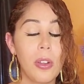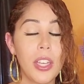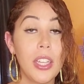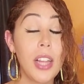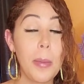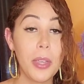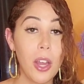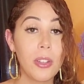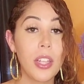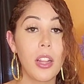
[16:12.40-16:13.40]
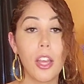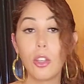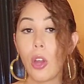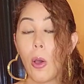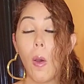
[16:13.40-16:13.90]
he let me know saying, like,
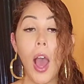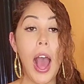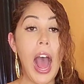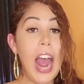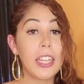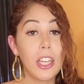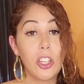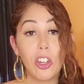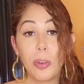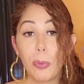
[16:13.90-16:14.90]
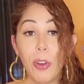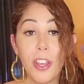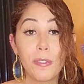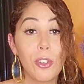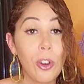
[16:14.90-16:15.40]
you know, I think you're a
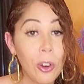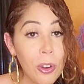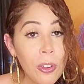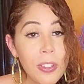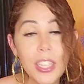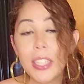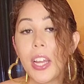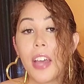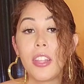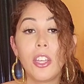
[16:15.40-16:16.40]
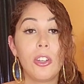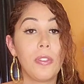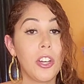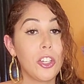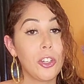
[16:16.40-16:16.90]
brave girl. He said, I think you're
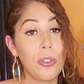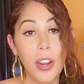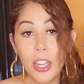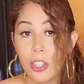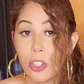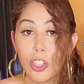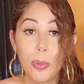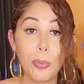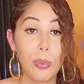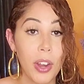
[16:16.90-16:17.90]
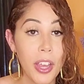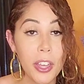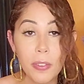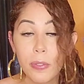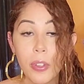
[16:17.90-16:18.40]
very courageous. You're
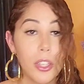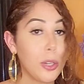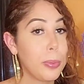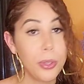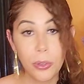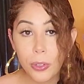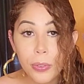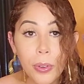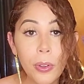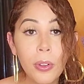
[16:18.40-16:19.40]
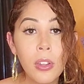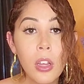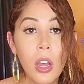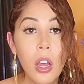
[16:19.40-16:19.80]
brave. You're beautiful.